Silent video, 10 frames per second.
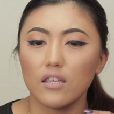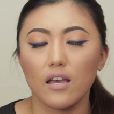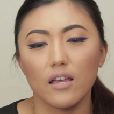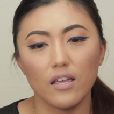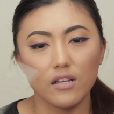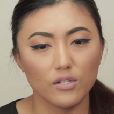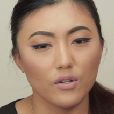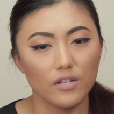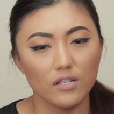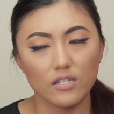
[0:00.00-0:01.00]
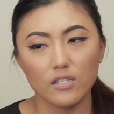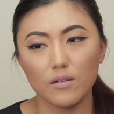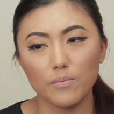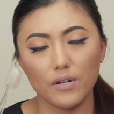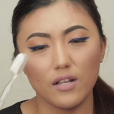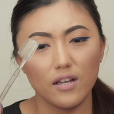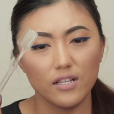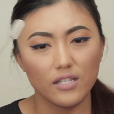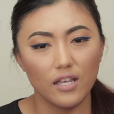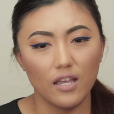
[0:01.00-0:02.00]
Yeah, so it's Singapore
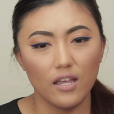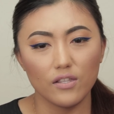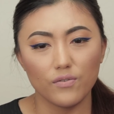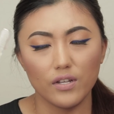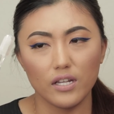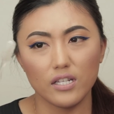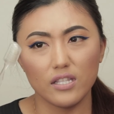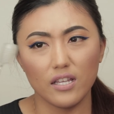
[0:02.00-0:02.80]
Airlines A380.